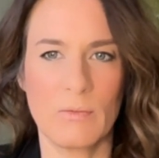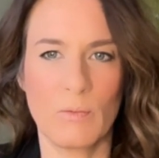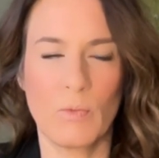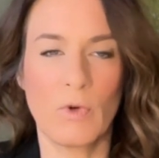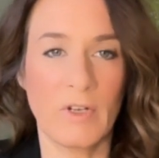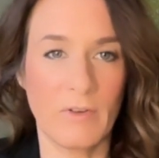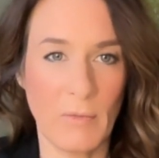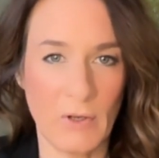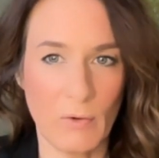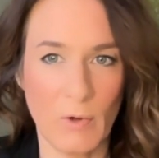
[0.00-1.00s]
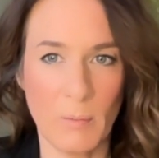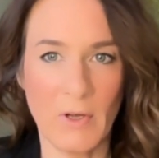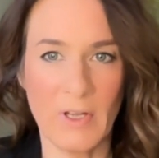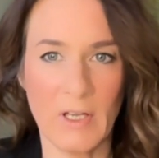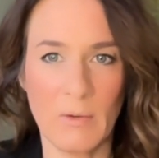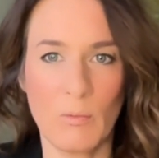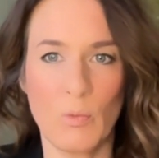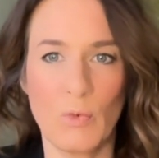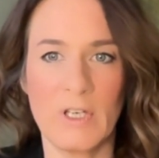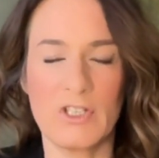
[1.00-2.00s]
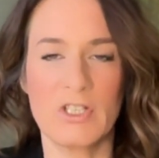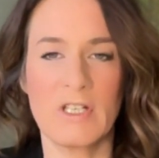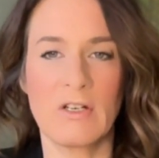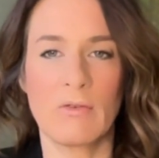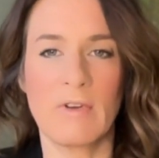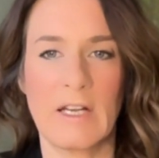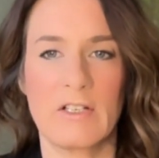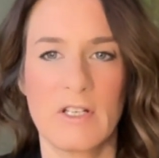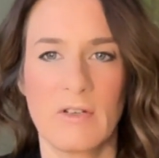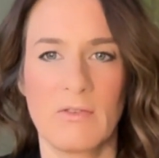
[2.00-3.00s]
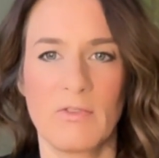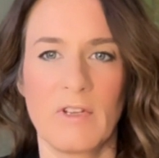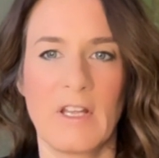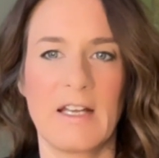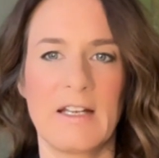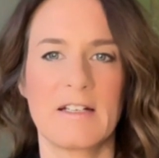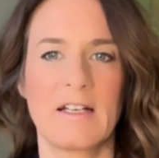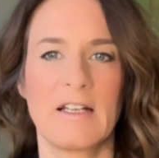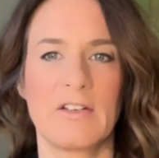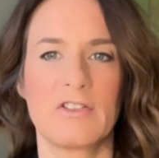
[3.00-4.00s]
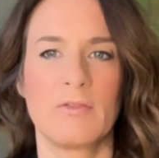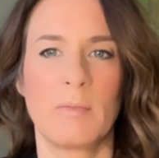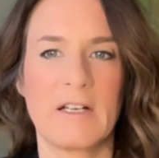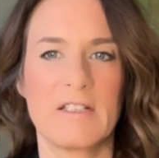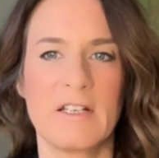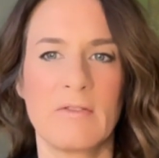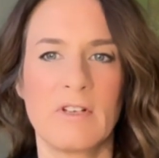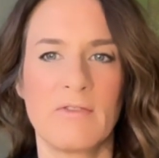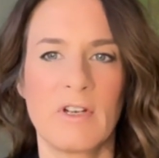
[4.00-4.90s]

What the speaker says: One is microbiome, which the correct term for that is a collection of bacteria,